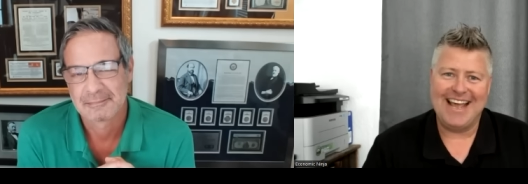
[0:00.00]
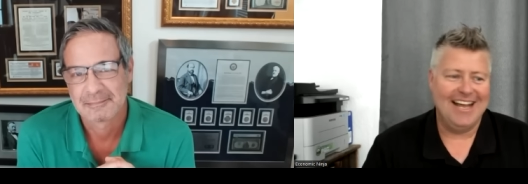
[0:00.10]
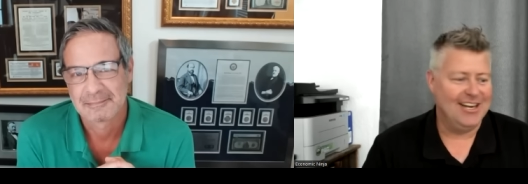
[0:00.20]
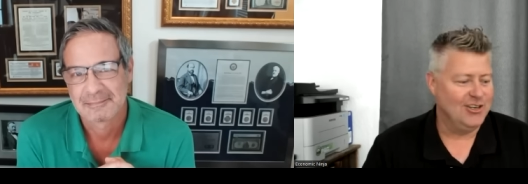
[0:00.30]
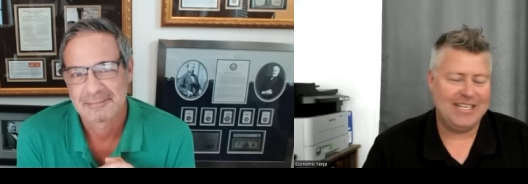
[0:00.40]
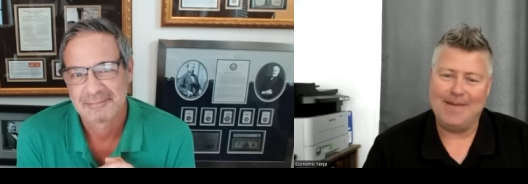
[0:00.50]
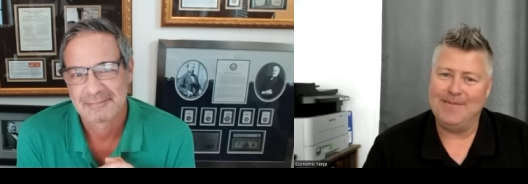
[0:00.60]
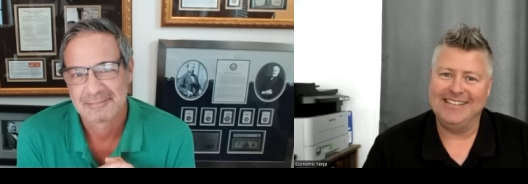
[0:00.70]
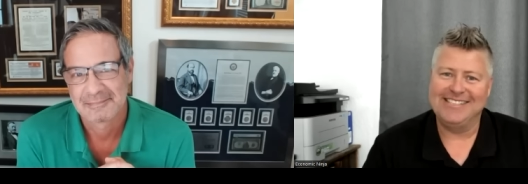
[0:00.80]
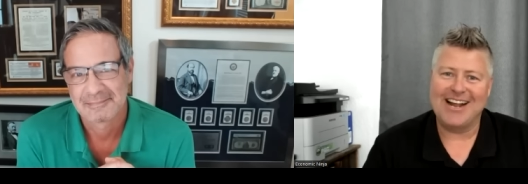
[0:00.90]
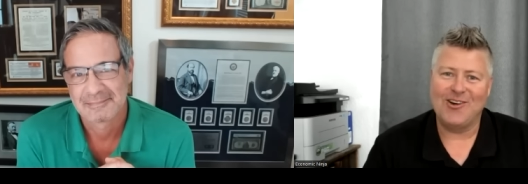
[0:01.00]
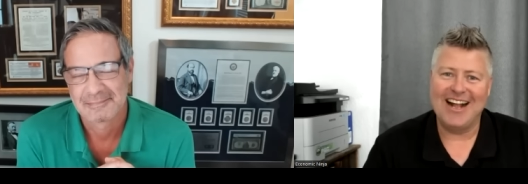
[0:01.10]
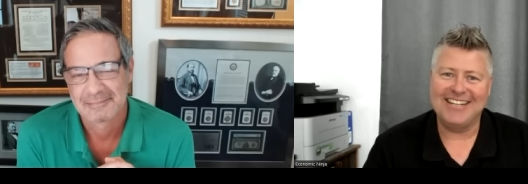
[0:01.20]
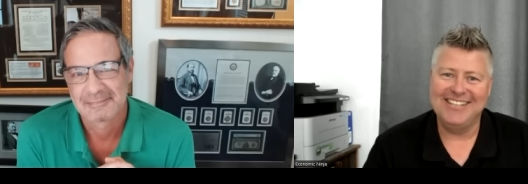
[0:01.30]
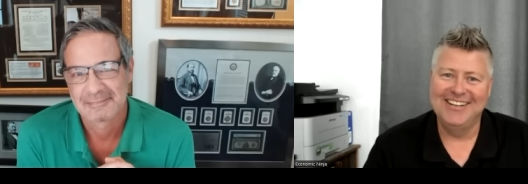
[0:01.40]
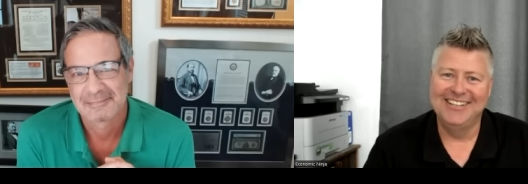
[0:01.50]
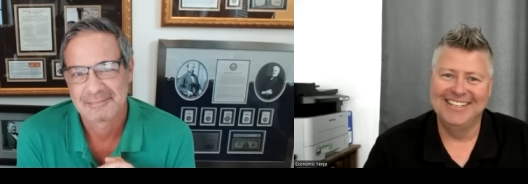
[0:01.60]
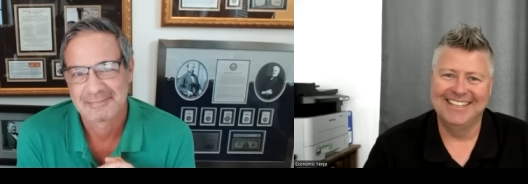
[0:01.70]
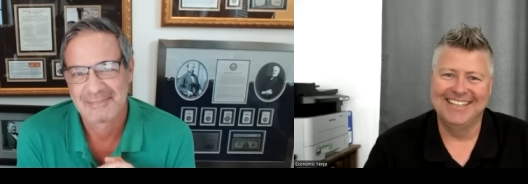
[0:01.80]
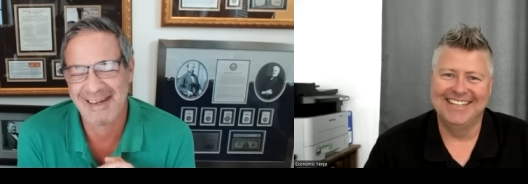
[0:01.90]
Speaker 1: is an understatement. Is that correct?
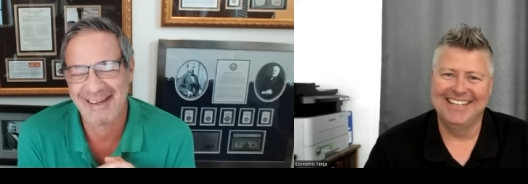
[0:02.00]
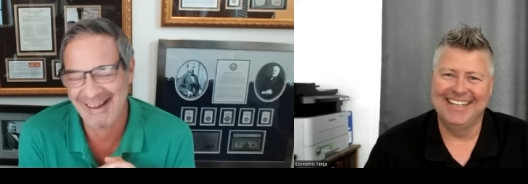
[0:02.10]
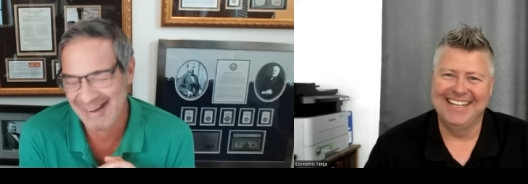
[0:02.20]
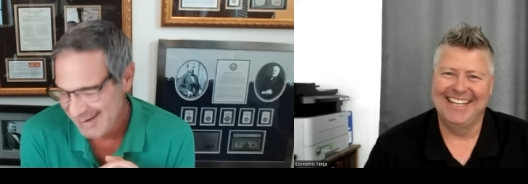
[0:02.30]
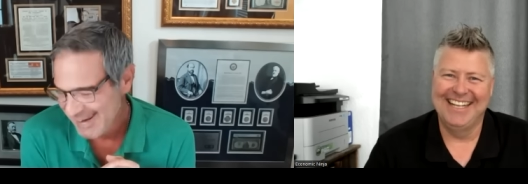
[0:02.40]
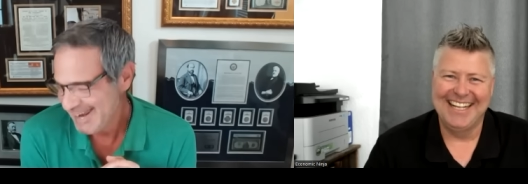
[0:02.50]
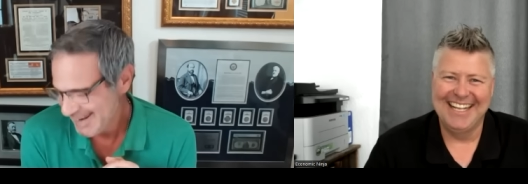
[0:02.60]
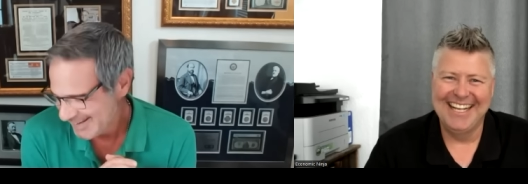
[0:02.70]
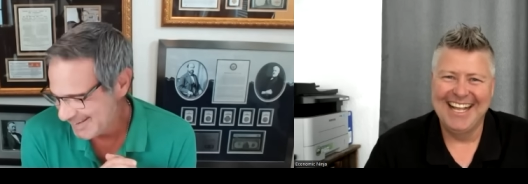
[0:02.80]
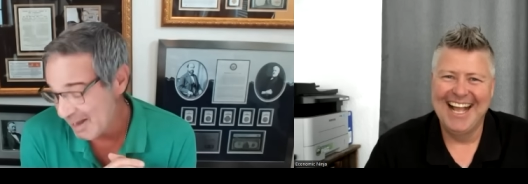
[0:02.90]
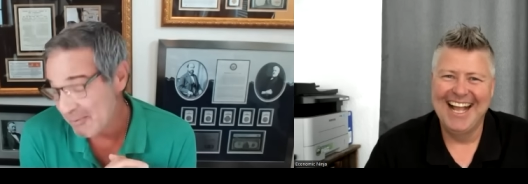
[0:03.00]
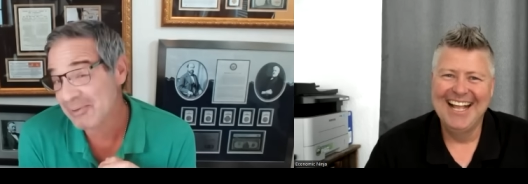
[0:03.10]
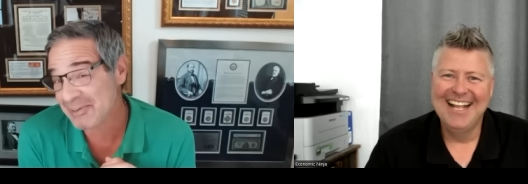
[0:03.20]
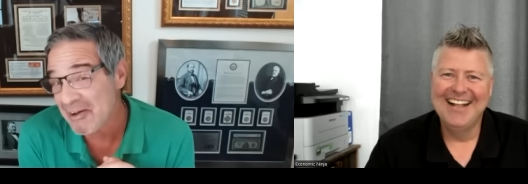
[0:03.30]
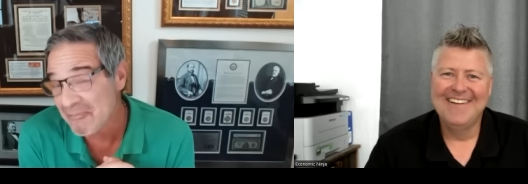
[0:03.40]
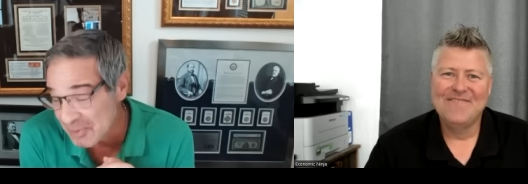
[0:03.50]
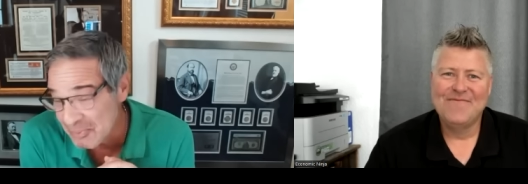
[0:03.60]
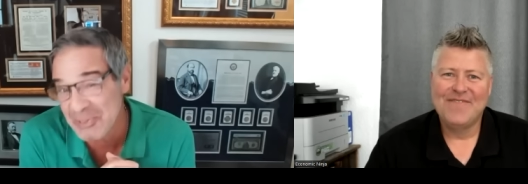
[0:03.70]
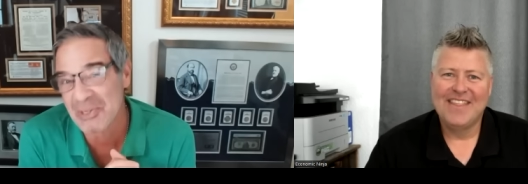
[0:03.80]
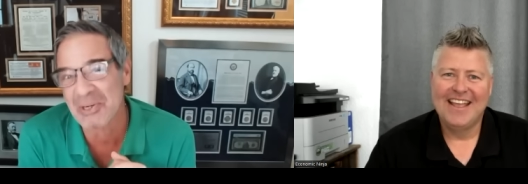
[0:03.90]
Speaker 2: Yeah, well, definitely when you're
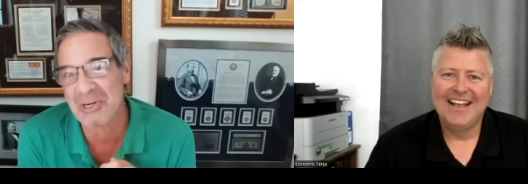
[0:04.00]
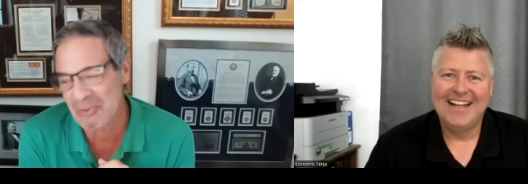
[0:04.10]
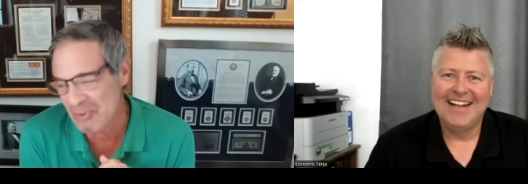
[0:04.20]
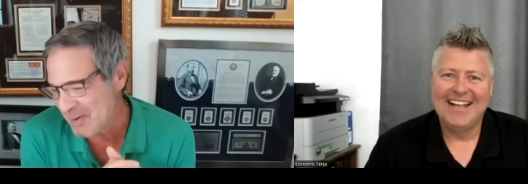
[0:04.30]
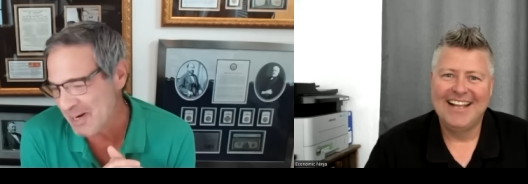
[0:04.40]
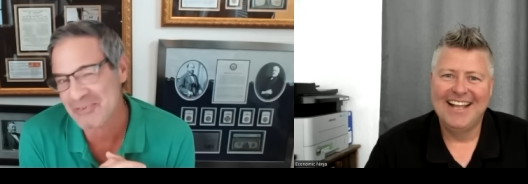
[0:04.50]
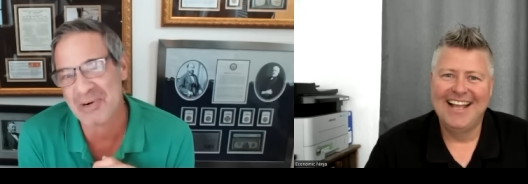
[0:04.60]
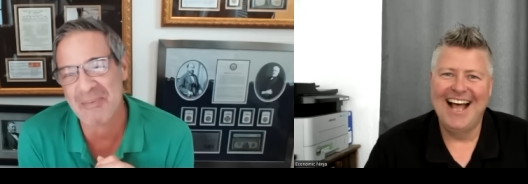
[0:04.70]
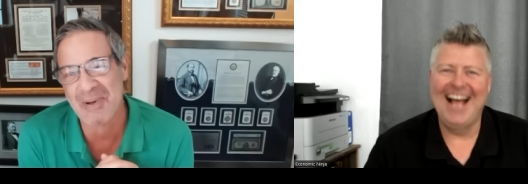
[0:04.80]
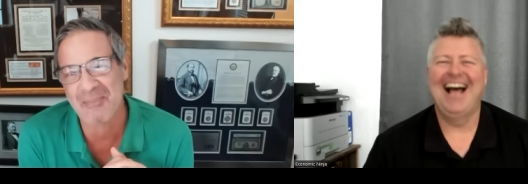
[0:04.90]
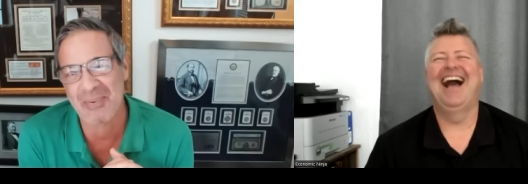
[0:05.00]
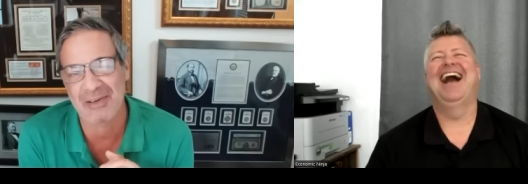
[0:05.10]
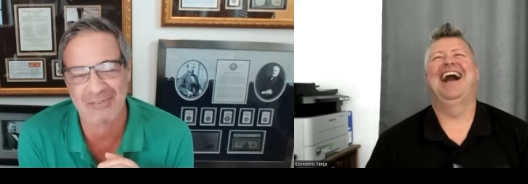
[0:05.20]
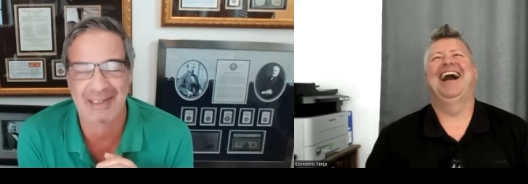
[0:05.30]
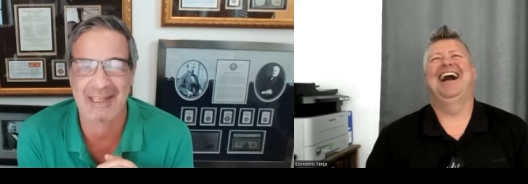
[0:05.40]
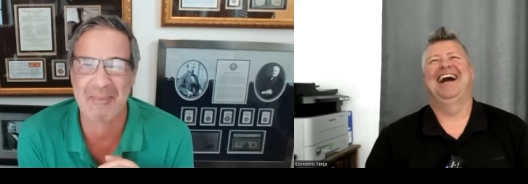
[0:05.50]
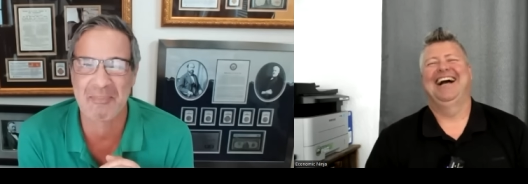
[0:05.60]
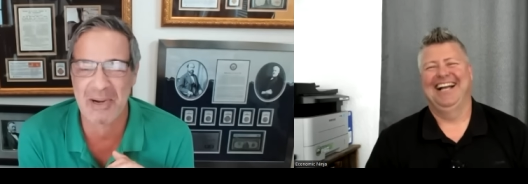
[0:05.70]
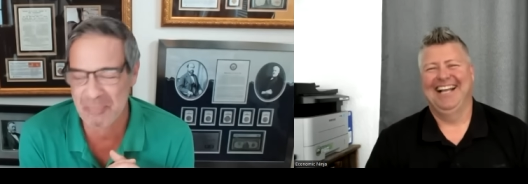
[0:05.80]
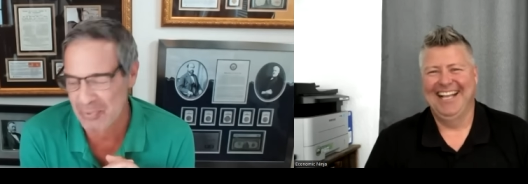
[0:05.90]
in a room, I try my best to keep up
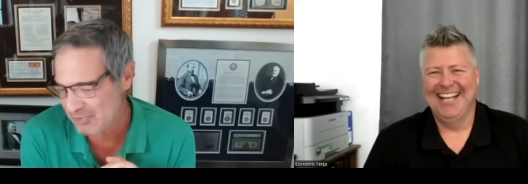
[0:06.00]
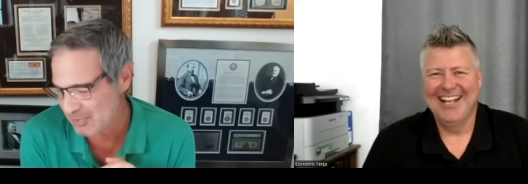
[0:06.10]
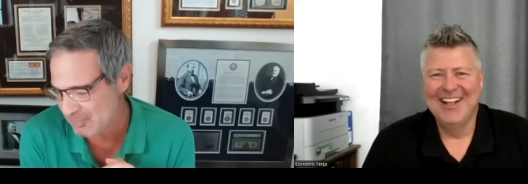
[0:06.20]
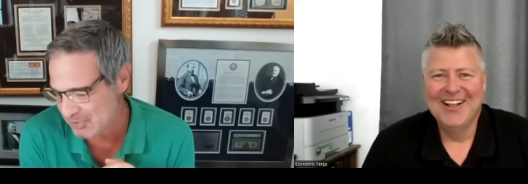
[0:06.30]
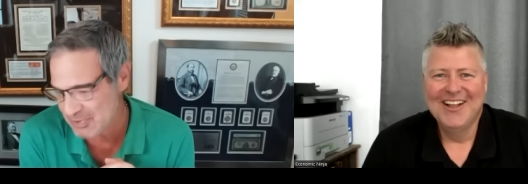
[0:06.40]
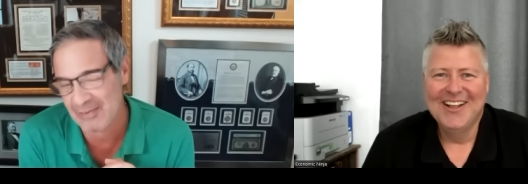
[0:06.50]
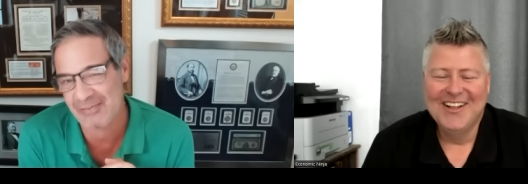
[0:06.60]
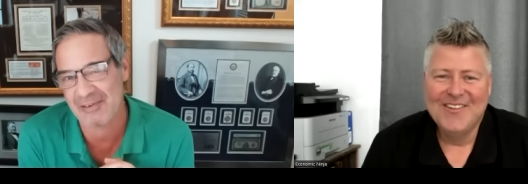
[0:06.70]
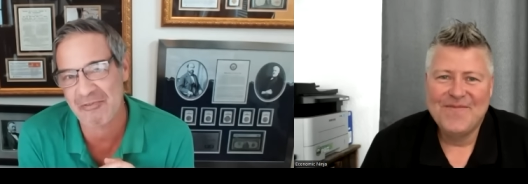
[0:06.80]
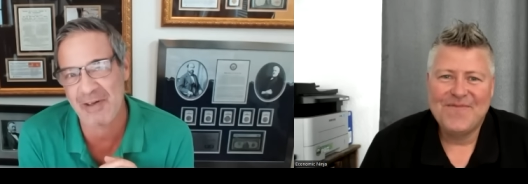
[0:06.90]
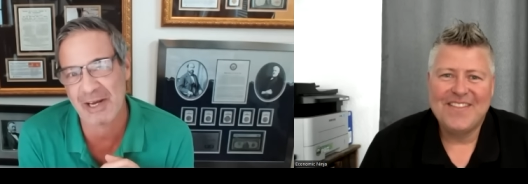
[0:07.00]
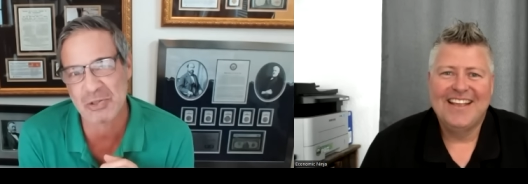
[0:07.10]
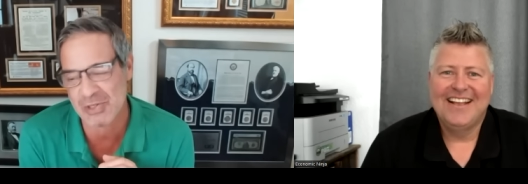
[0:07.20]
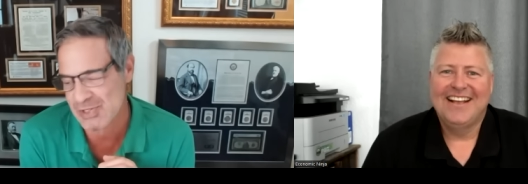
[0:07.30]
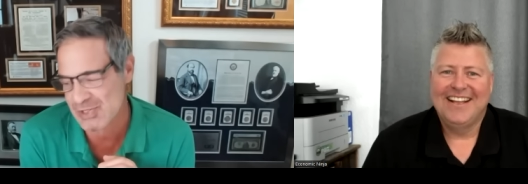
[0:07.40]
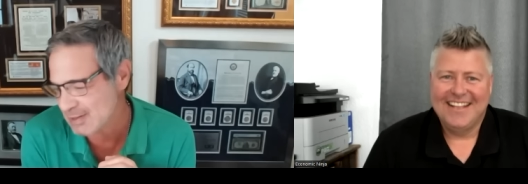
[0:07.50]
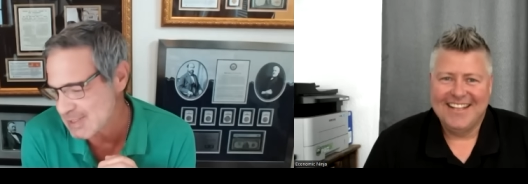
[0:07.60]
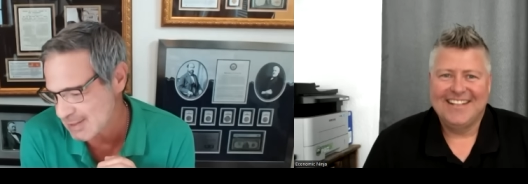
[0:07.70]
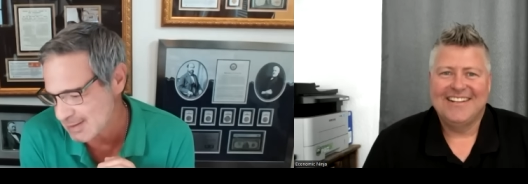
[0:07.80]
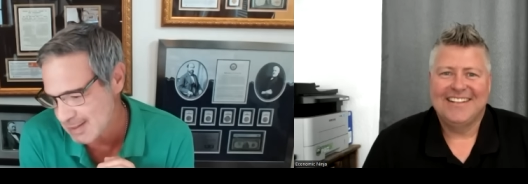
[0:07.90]
with you, but it's infectious and it's
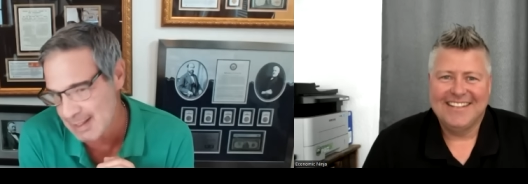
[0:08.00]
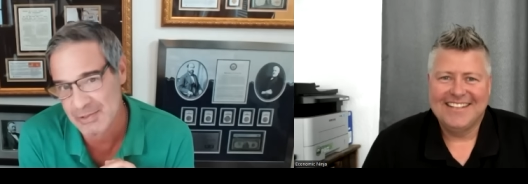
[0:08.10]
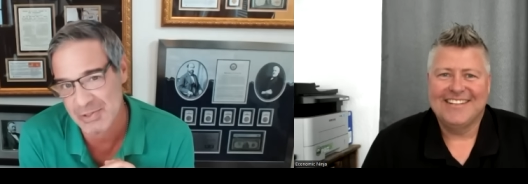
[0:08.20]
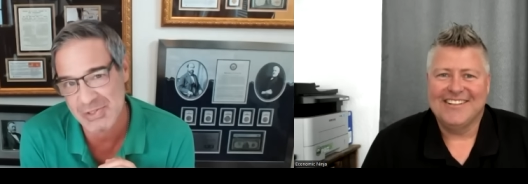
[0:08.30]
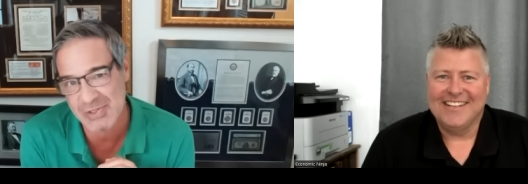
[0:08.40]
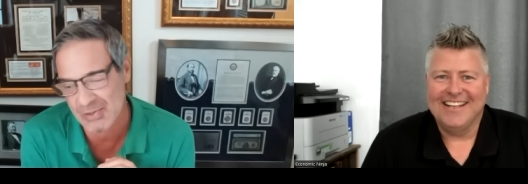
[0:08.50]
contagious, so it